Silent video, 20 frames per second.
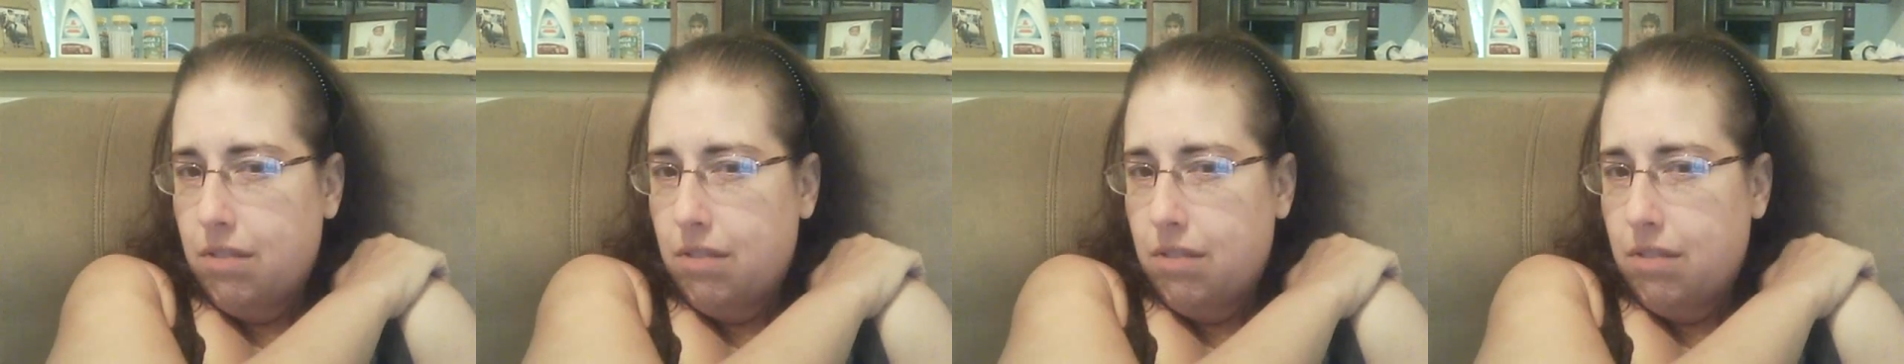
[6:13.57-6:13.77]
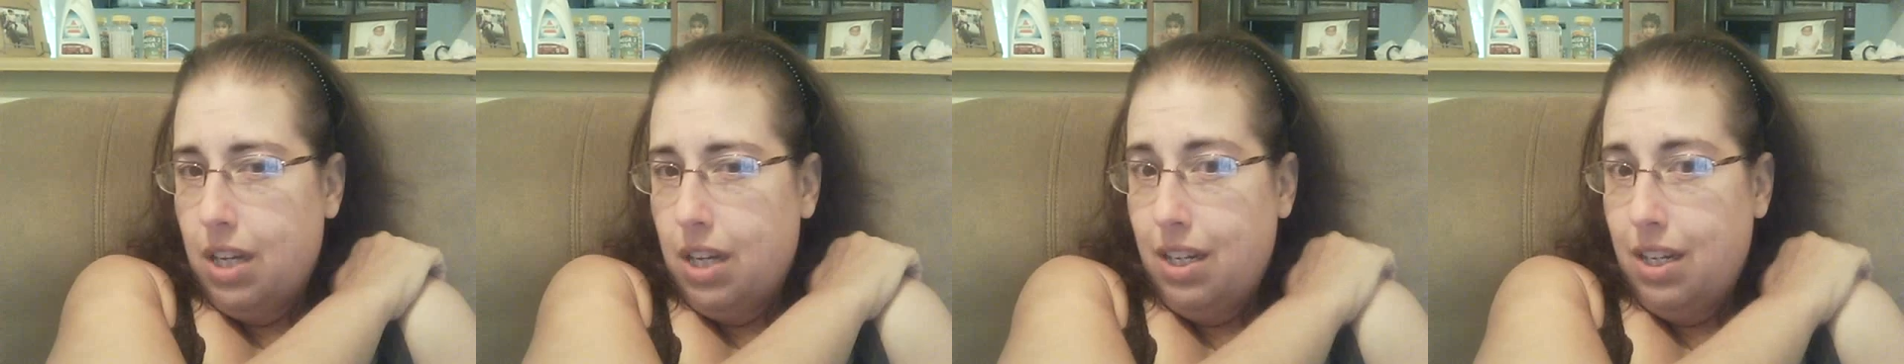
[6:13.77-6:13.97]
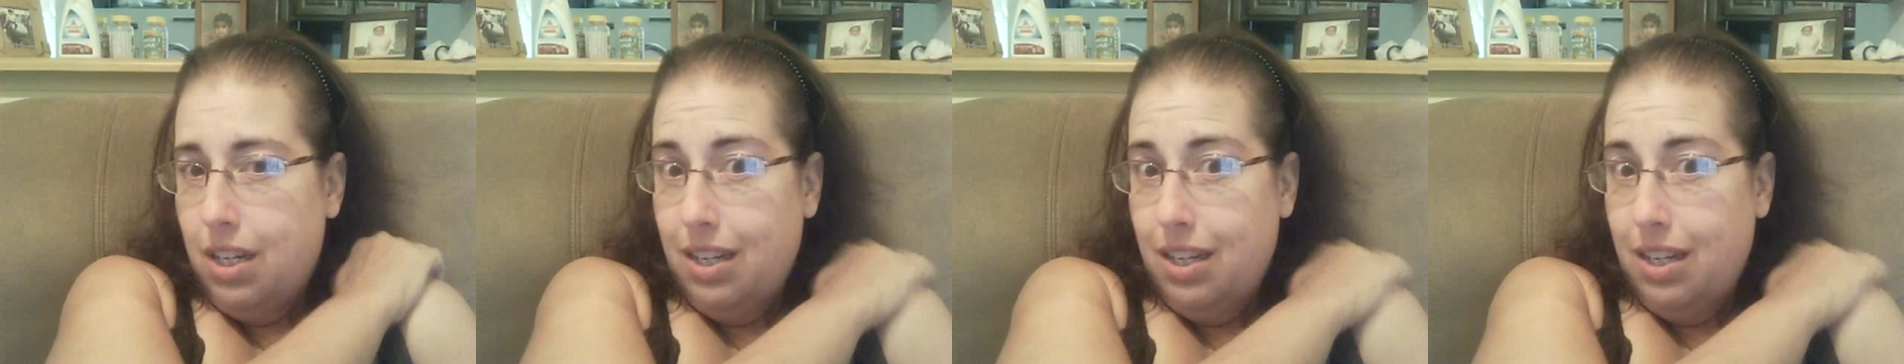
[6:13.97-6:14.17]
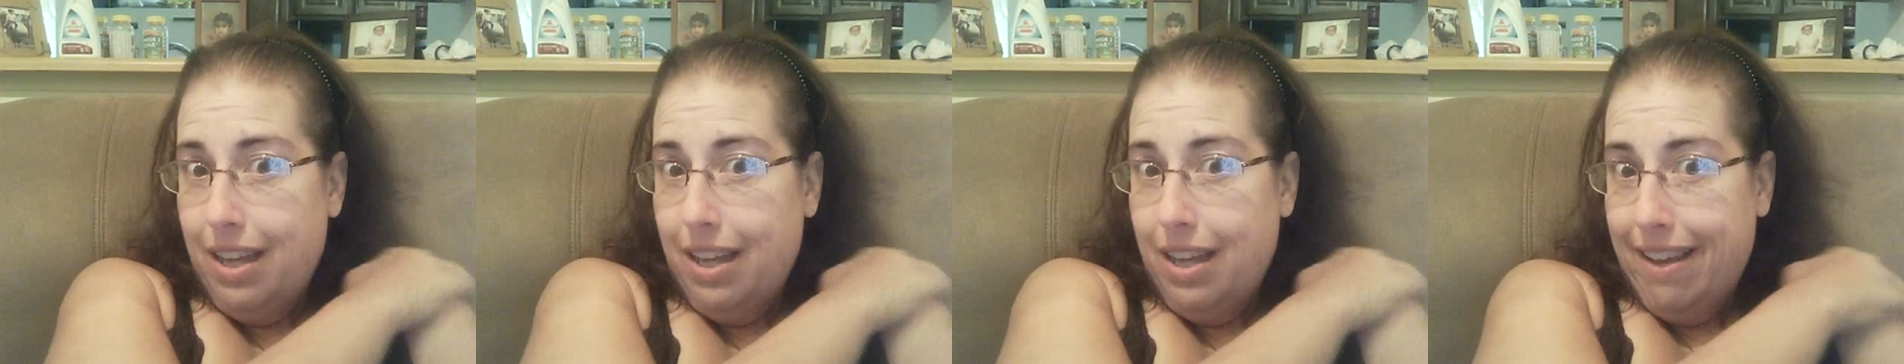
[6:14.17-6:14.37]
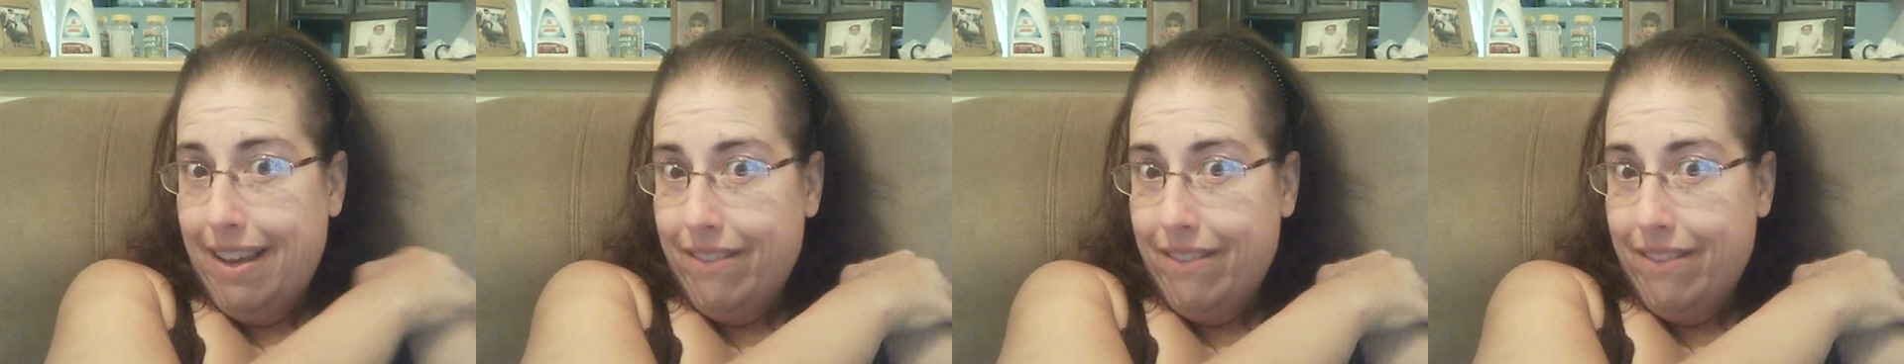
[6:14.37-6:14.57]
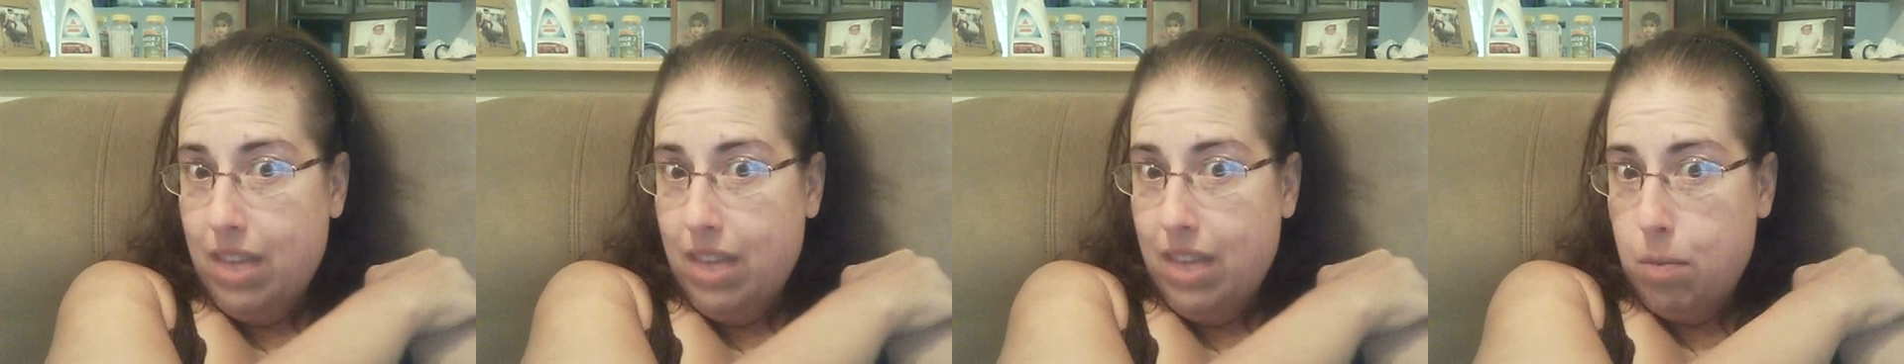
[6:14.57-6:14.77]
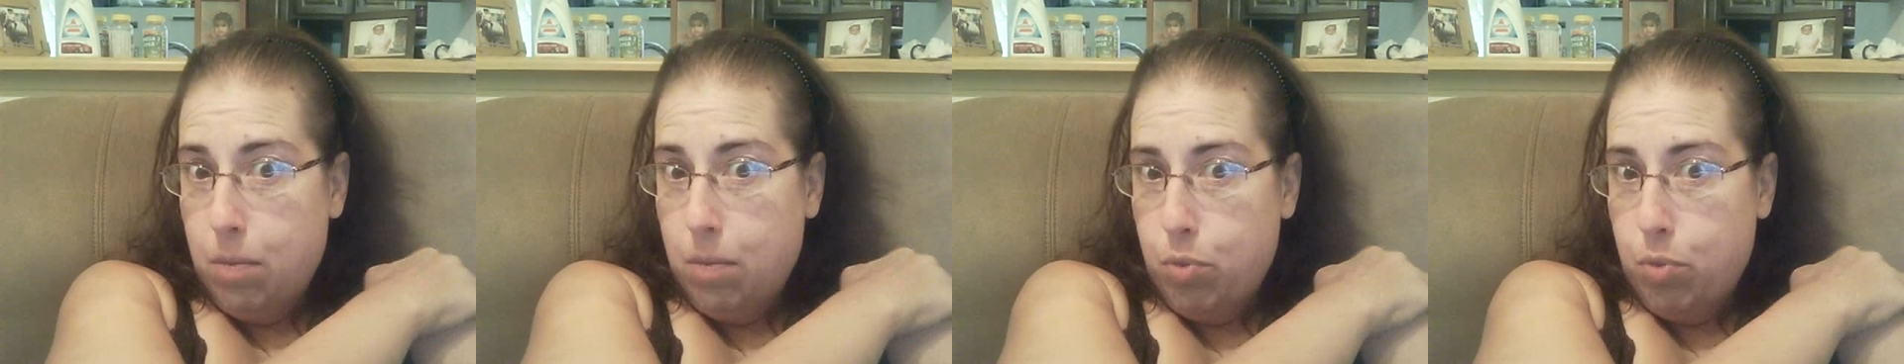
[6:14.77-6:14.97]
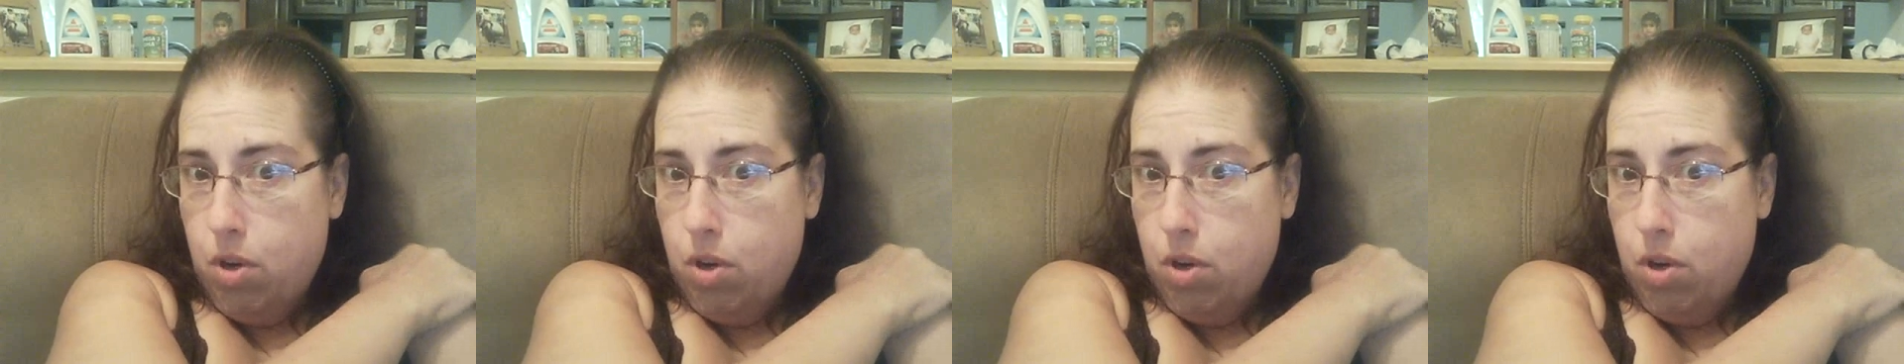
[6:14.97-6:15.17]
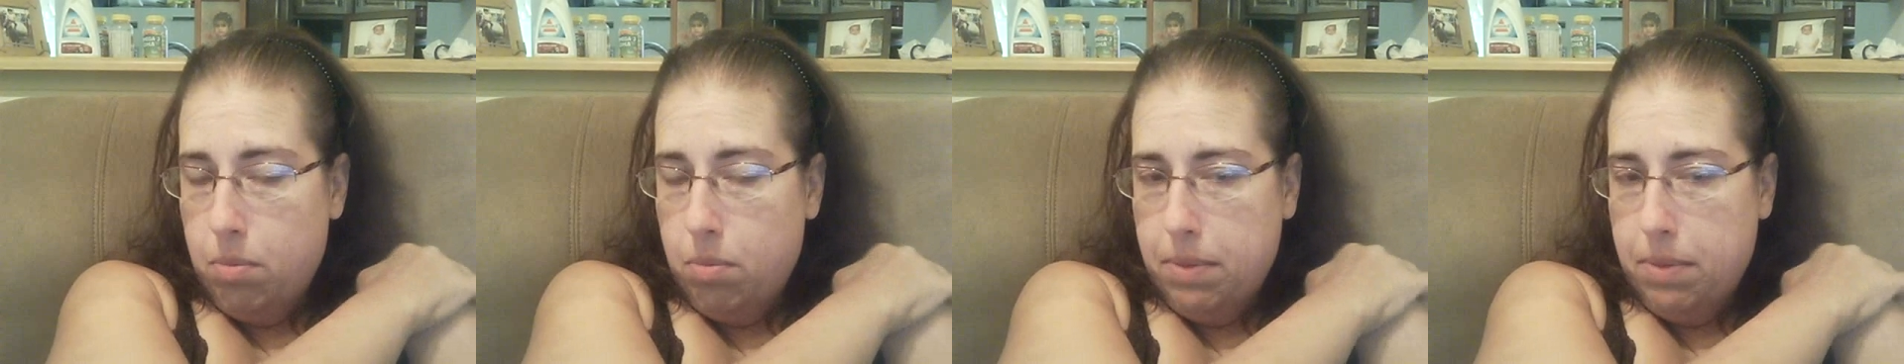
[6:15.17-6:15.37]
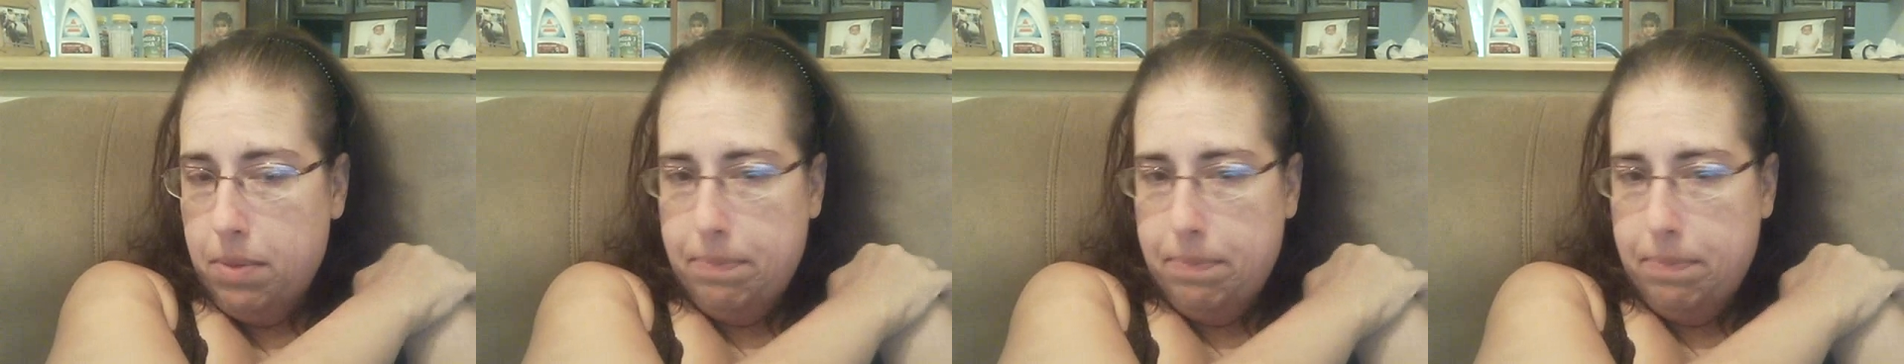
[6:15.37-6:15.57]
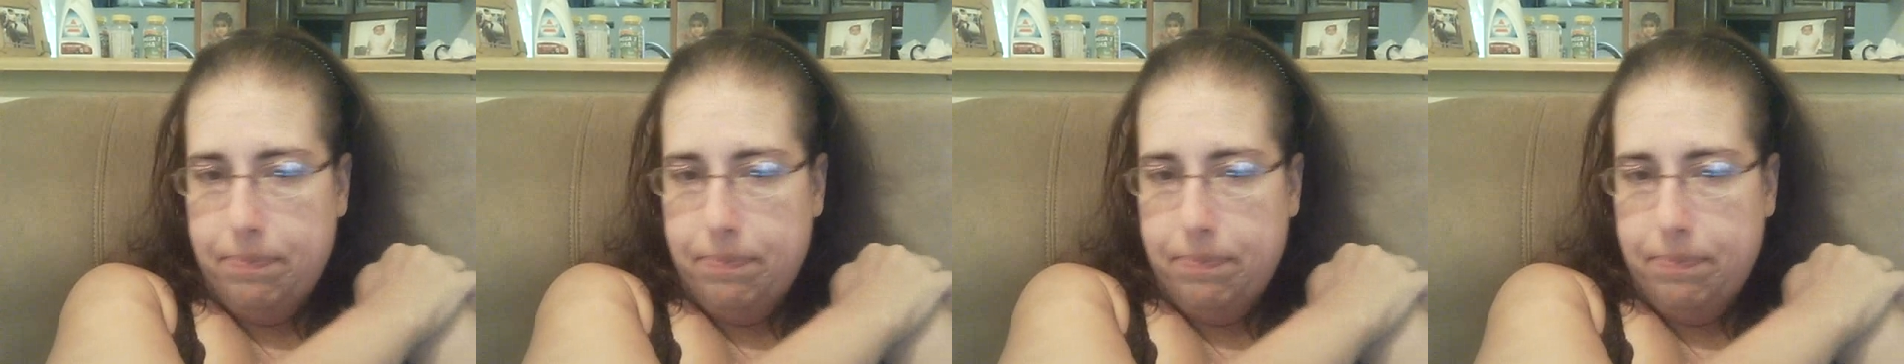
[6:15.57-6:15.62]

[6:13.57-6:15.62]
I didn't have that problem.